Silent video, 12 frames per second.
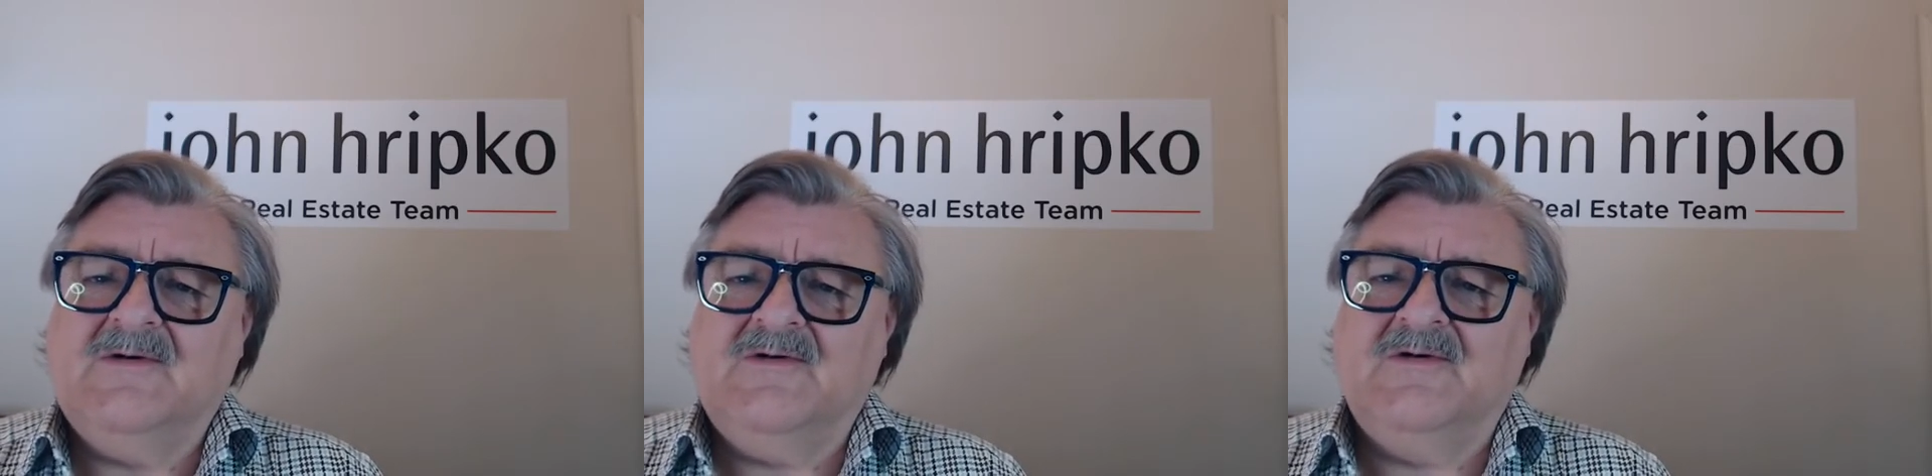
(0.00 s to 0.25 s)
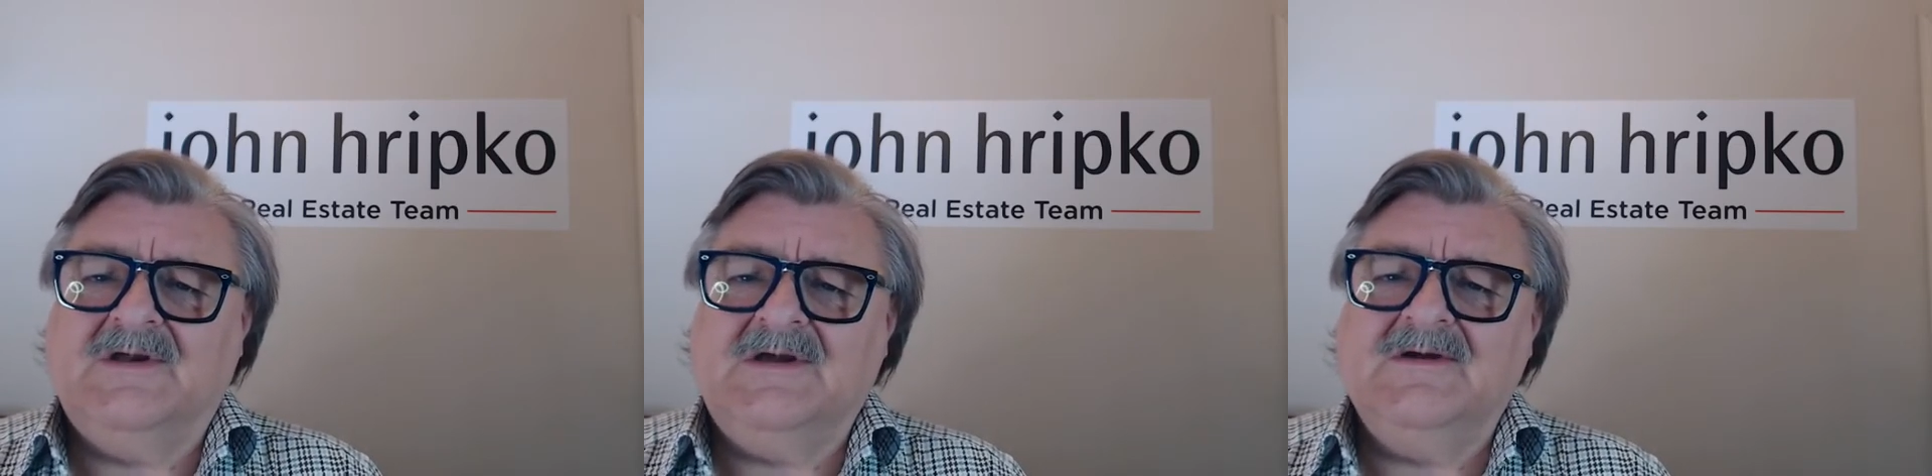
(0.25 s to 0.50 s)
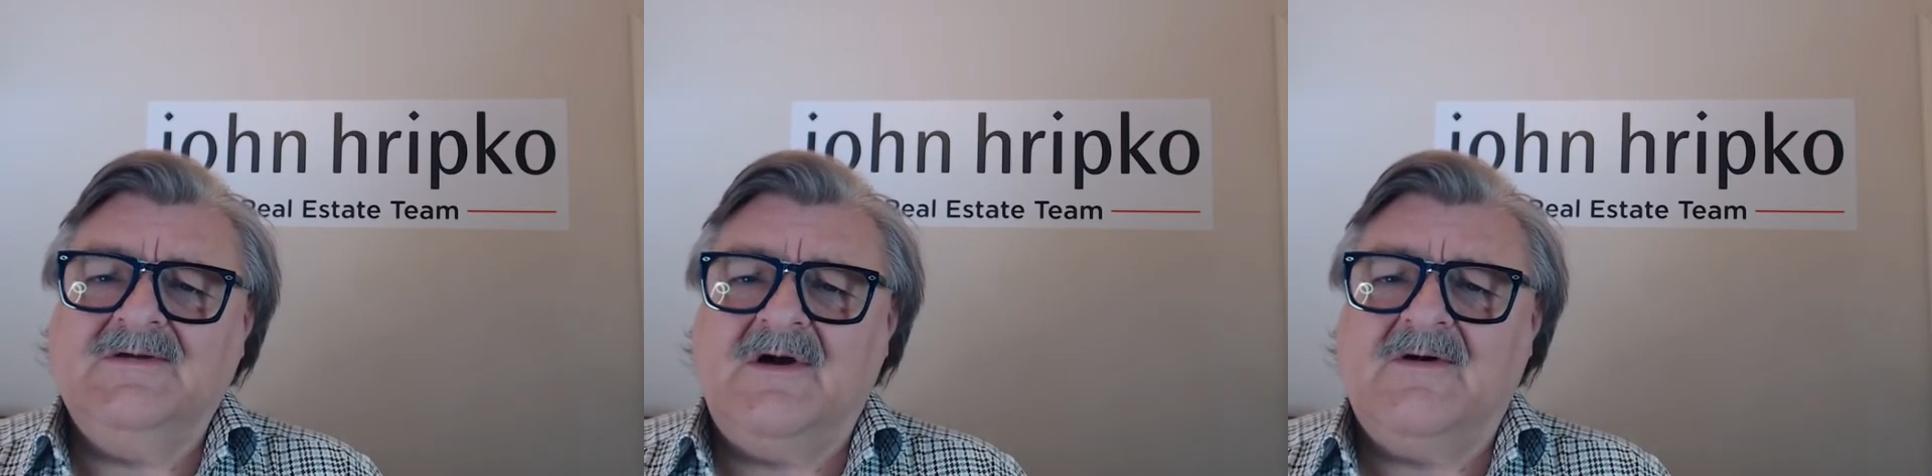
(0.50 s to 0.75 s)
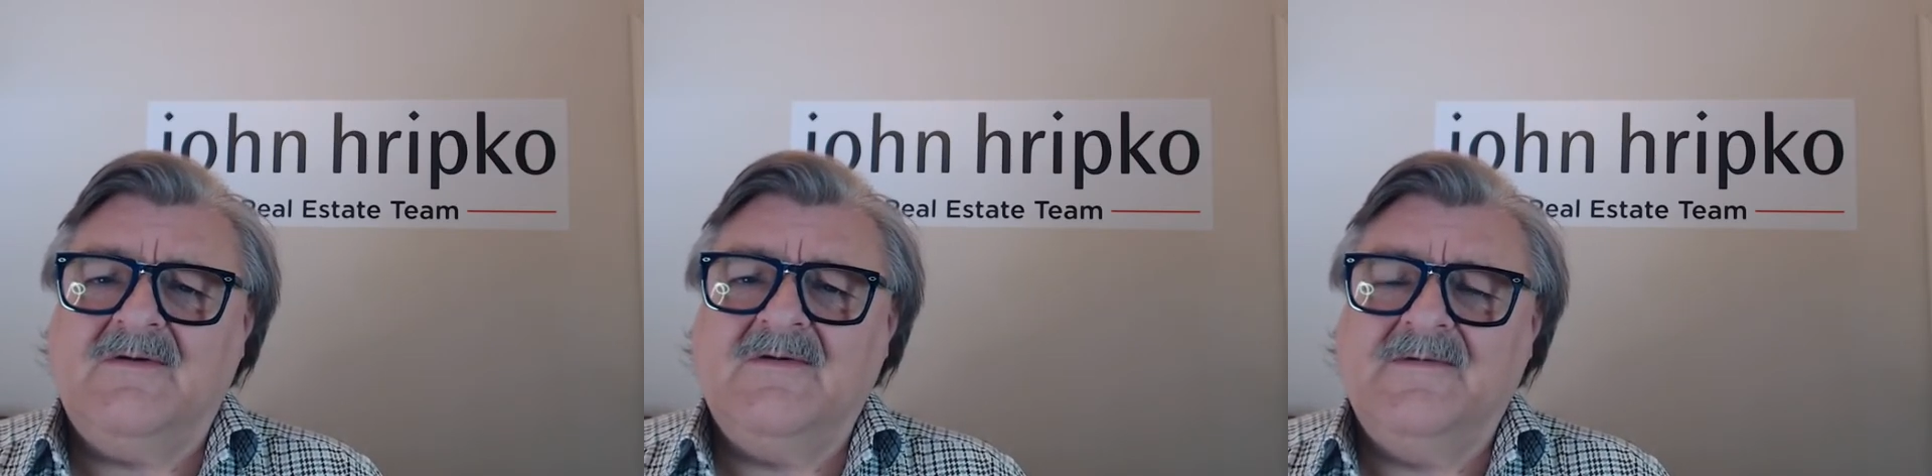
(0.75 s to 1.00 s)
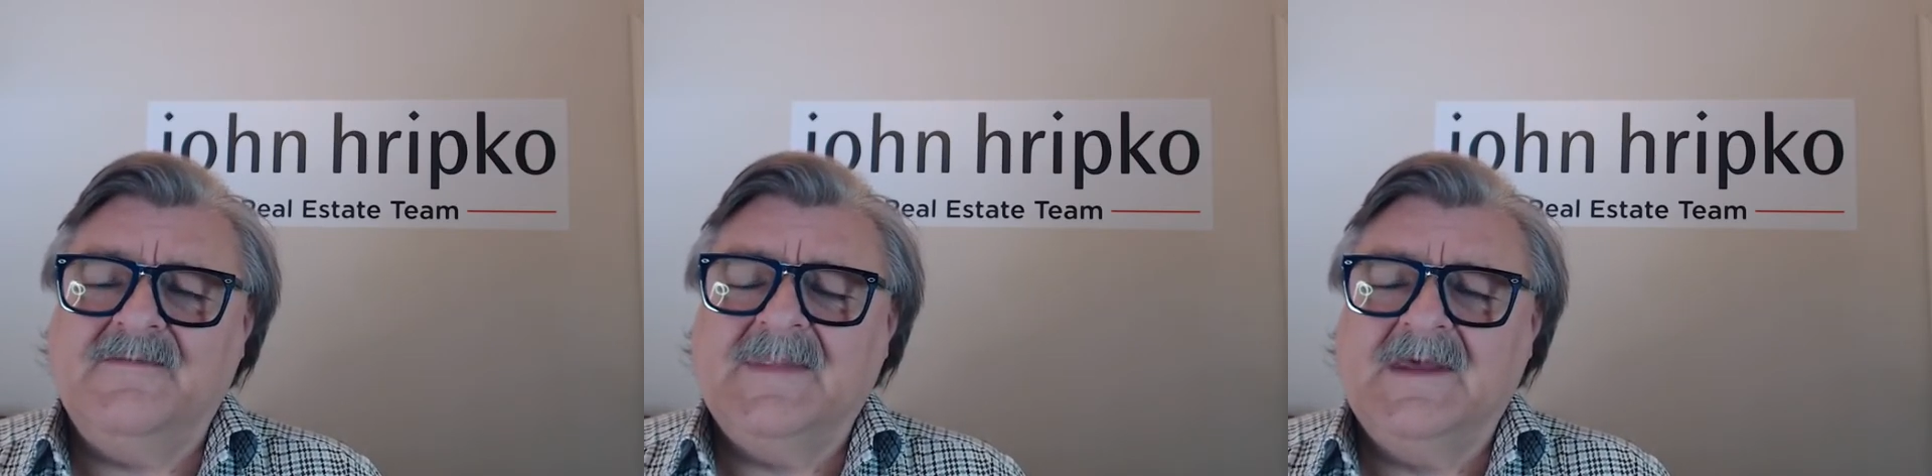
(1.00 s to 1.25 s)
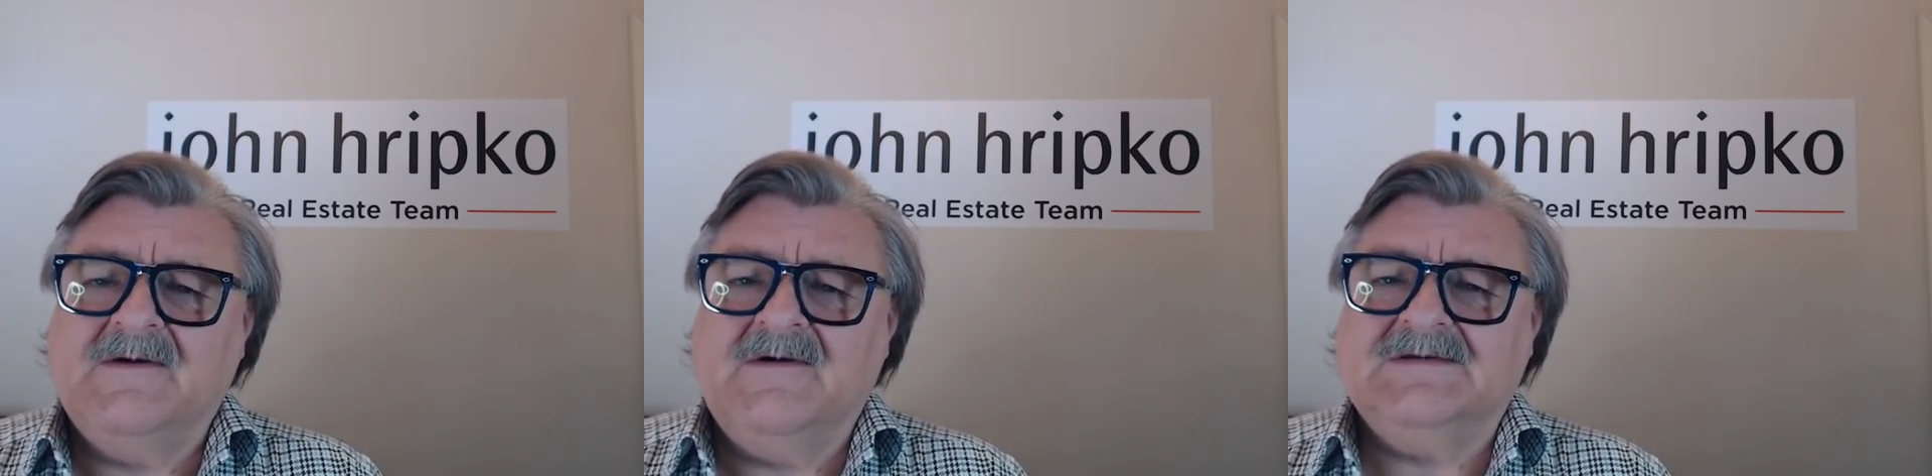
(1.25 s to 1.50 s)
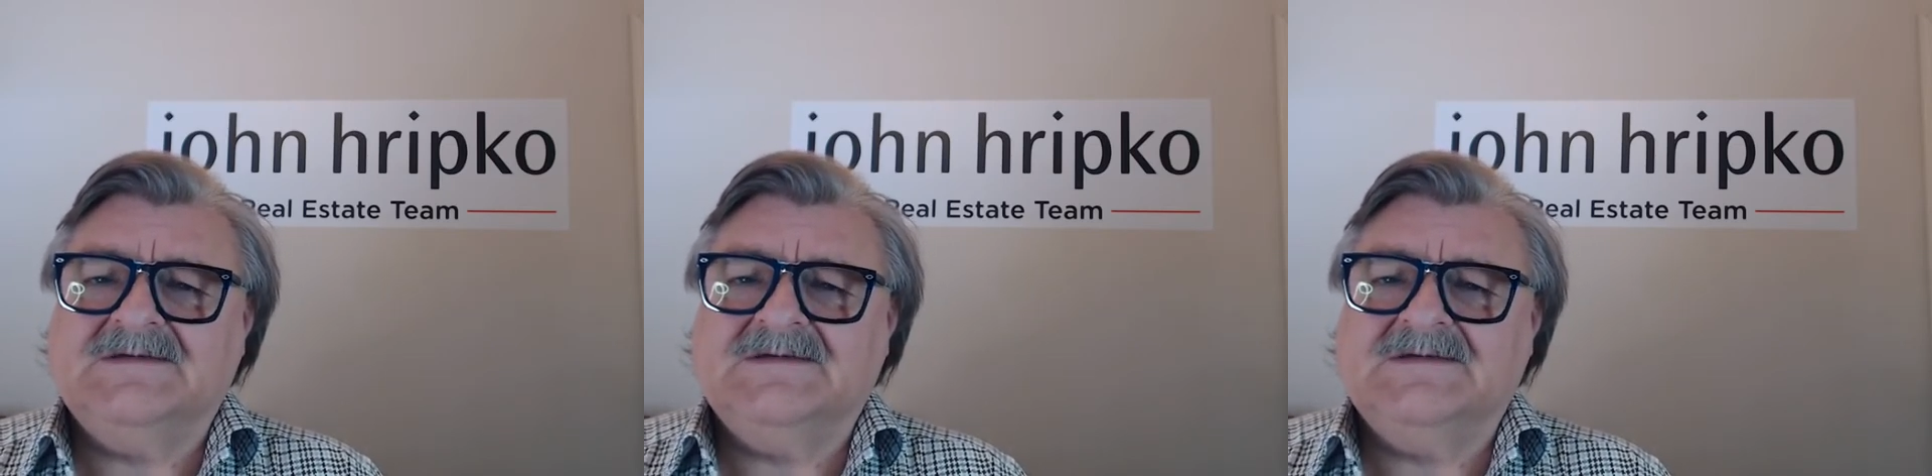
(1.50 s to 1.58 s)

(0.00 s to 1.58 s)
Who do you know who's